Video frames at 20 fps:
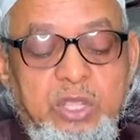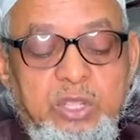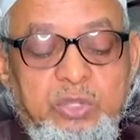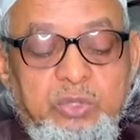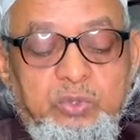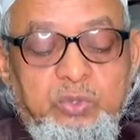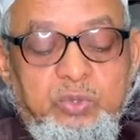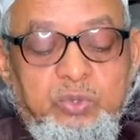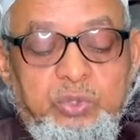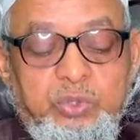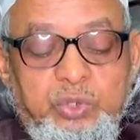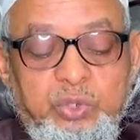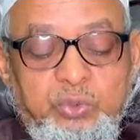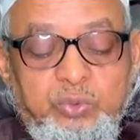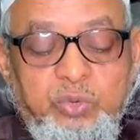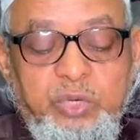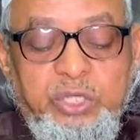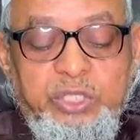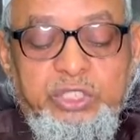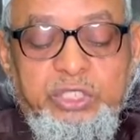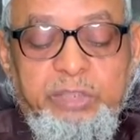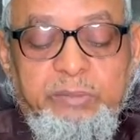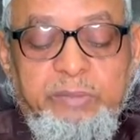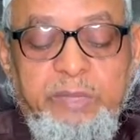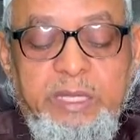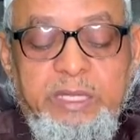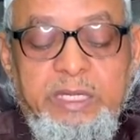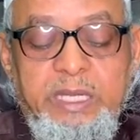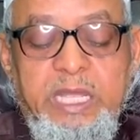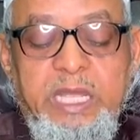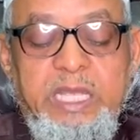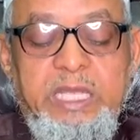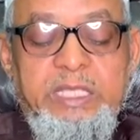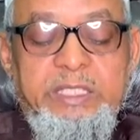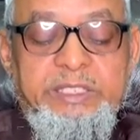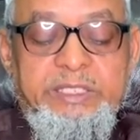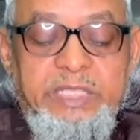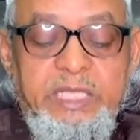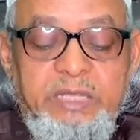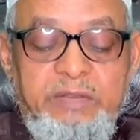you should worship Allah,
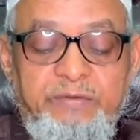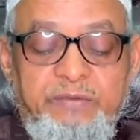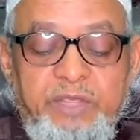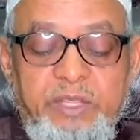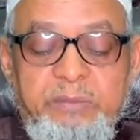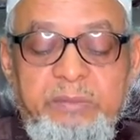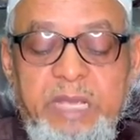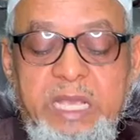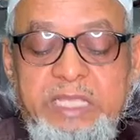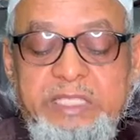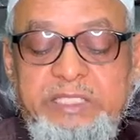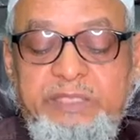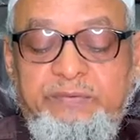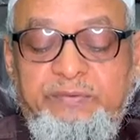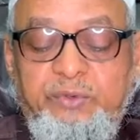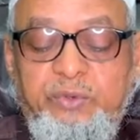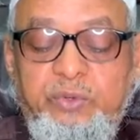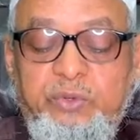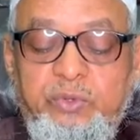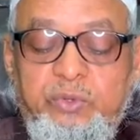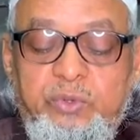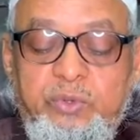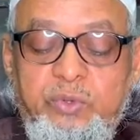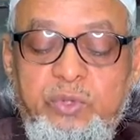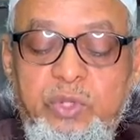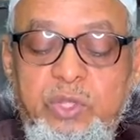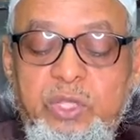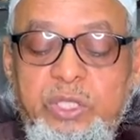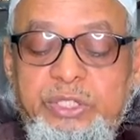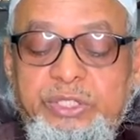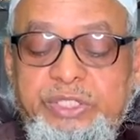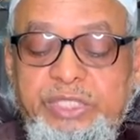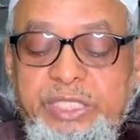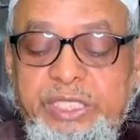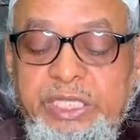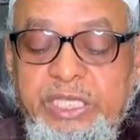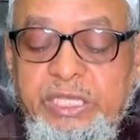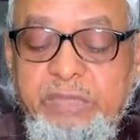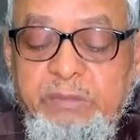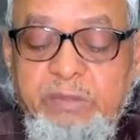serve Him as if you
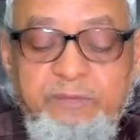see Him.